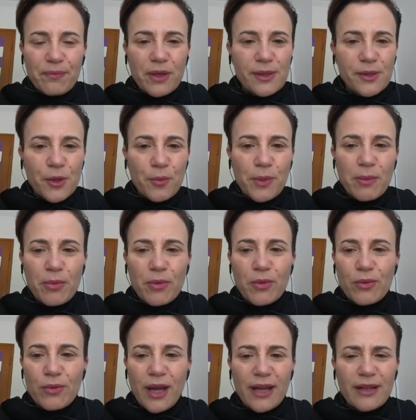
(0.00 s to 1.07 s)
So
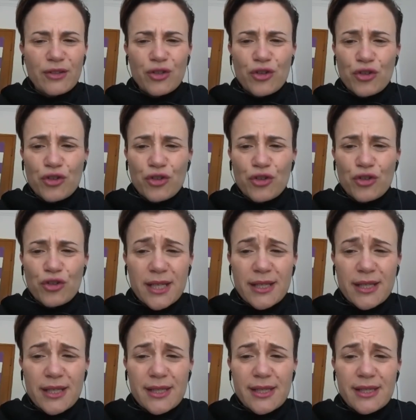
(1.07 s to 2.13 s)
people like
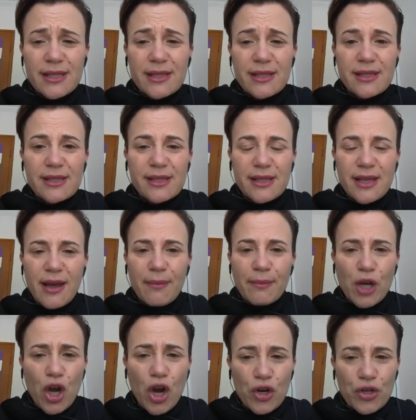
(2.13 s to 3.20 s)
nutritionists,
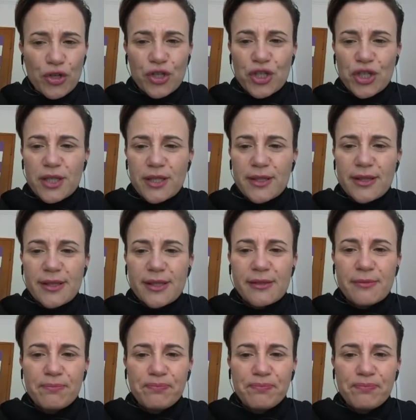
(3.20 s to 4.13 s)
coaches,